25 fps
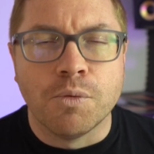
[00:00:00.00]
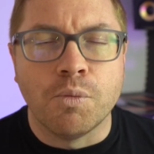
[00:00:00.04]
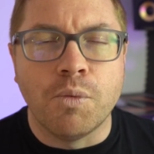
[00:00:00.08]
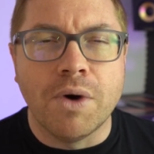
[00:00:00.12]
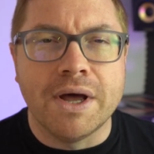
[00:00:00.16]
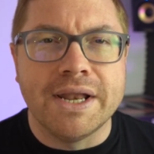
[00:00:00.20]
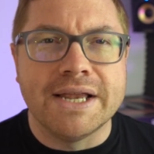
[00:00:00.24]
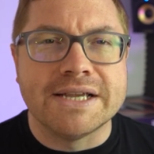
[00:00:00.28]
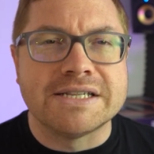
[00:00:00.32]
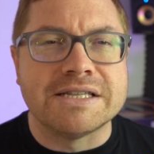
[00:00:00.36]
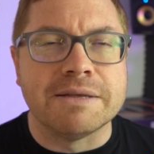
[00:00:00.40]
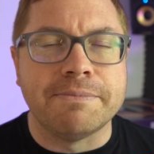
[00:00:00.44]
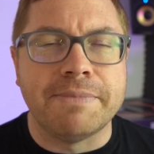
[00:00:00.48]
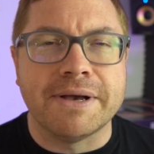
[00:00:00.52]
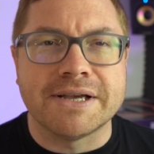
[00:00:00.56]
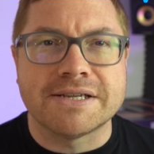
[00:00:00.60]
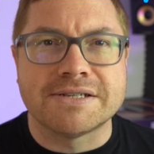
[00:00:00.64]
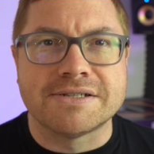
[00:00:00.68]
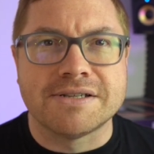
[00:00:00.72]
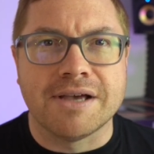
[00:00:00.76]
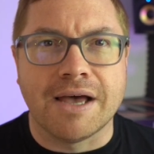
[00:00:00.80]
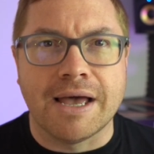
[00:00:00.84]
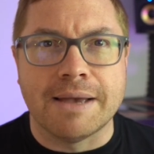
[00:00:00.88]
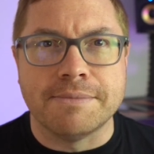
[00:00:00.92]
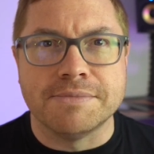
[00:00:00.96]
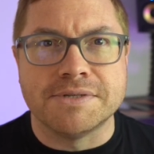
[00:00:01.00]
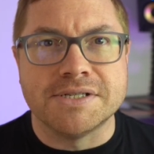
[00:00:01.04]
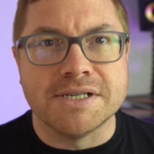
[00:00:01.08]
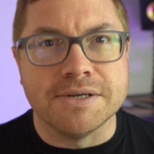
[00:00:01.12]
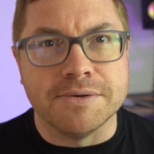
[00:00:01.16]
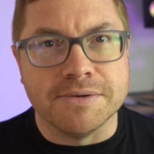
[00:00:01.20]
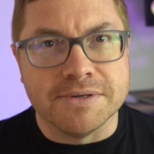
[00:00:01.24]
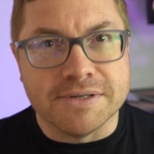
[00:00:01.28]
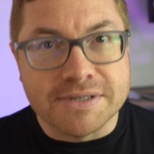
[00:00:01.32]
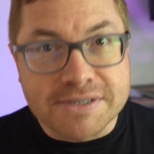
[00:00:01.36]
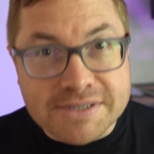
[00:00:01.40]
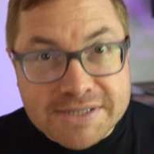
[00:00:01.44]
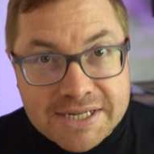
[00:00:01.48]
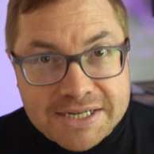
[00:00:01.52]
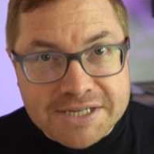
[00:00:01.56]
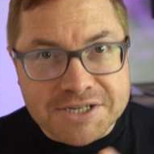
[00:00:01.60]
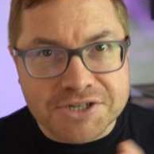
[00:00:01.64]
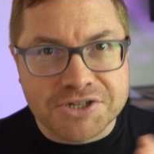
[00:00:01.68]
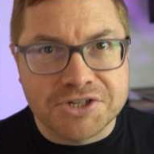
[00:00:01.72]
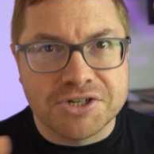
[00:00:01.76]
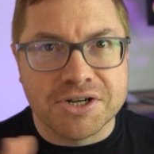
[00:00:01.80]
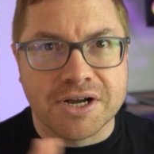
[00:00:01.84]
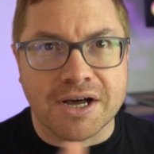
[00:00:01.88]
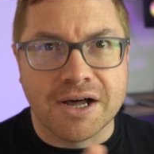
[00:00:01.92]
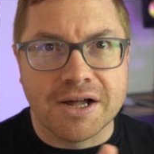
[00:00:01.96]
when is the best time to
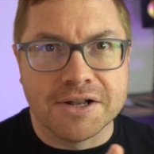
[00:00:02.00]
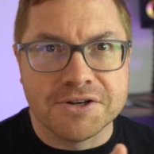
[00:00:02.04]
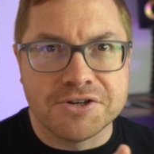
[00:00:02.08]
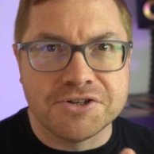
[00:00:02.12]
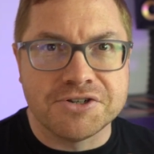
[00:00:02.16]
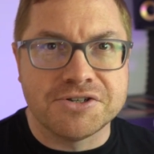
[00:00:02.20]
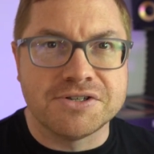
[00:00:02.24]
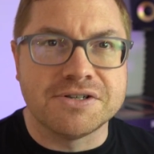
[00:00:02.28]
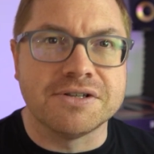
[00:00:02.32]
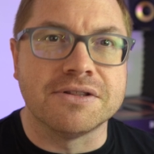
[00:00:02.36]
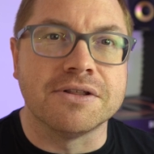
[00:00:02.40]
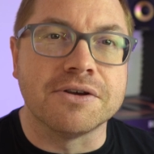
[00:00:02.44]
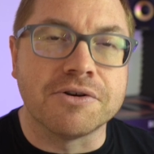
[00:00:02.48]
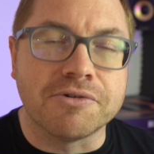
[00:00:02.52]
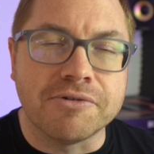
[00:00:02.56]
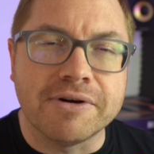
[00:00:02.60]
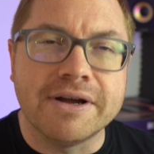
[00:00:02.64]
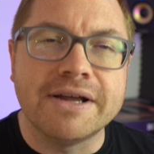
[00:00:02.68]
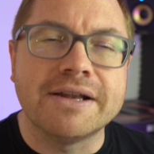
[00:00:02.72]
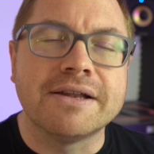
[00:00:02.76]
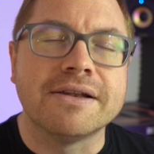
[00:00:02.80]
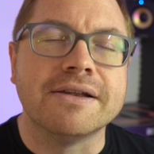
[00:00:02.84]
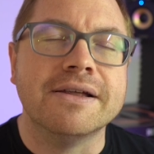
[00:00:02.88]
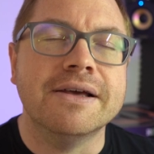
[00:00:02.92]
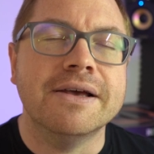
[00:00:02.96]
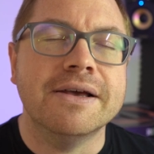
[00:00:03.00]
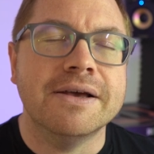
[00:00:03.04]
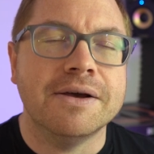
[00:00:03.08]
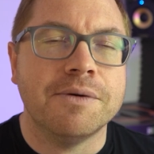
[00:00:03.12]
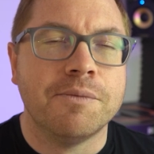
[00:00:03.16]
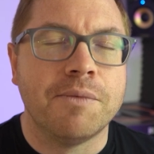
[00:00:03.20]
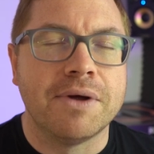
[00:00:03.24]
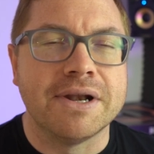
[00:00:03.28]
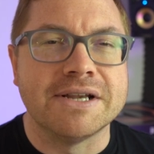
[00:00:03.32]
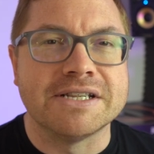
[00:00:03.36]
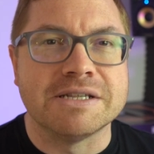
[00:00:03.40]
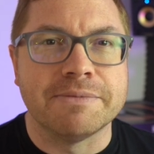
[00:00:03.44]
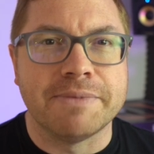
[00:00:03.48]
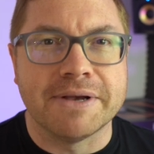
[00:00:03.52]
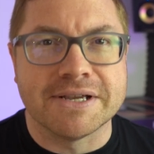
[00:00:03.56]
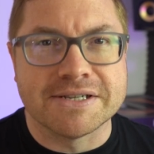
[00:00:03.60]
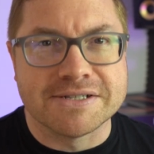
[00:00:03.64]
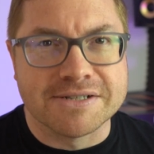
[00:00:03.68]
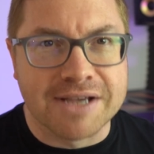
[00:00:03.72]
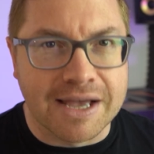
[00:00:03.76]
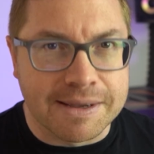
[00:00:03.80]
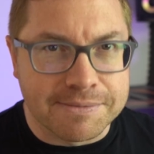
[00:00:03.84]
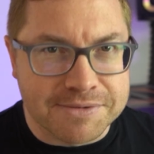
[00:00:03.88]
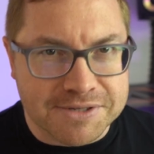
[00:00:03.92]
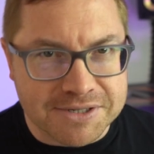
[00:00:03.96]
discharge to the grid and when is the
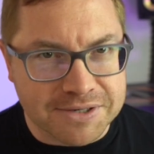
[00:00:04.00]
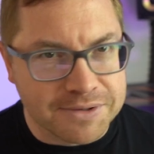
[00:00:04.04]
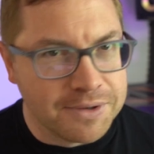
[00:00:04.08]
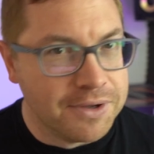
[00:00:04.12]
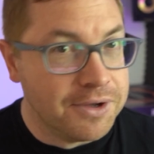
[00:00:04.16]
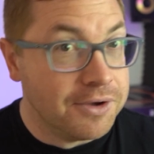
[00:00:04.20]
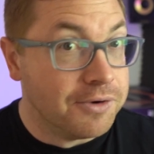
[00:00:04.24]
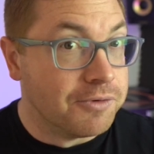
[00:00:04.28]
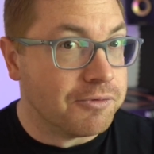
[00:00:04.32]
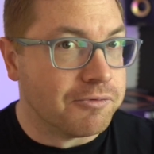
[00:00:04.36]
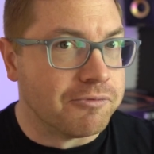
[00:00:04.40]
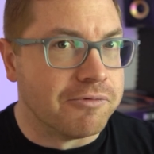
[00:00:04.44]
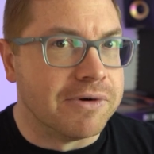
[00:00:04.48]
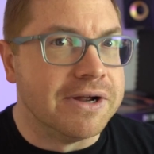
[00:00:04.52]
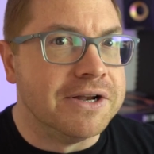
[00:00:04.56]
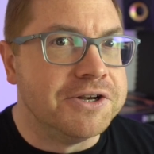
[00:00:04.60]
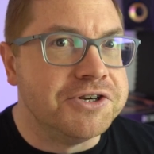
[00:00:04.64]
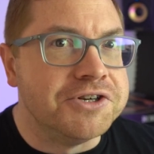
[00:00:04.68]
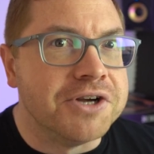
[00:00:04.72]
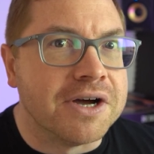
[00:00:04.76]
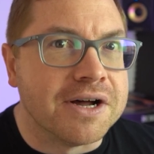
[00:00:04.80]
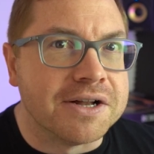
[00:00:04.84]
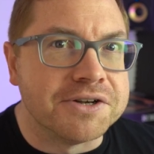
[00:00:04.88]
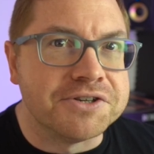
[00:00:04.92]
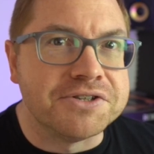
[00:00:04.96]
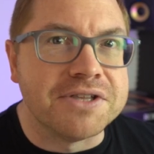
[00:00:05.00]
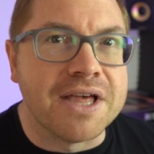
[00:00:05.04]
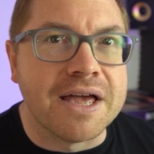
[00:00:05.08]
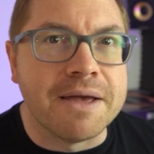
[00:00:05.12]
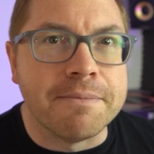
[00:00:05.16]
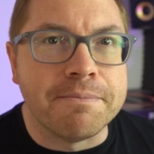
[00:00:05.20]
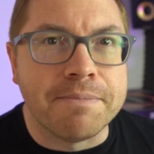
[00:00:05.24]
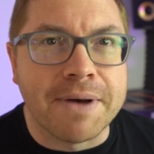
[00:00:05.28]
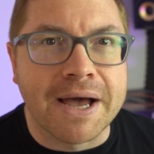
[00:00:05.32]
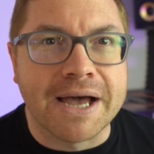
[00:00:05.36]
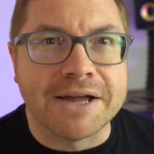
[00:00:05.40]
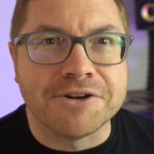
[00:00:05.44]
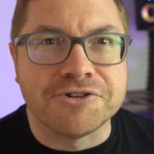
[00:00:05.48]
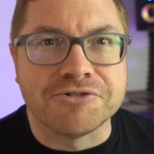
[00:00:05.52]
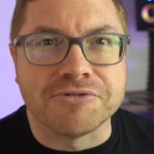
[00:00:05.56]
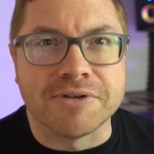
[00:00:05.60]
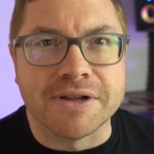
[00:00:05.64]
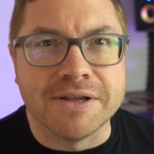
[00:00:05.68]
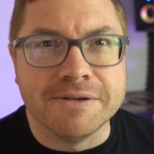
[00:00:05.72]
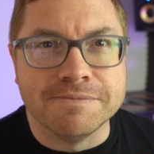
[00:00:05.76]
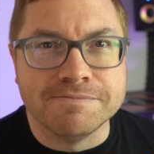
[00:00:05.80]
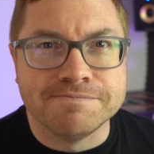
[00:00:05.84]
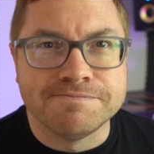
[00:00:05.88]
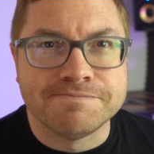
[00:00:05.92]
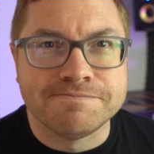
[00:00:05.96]
best time to recharge their battery.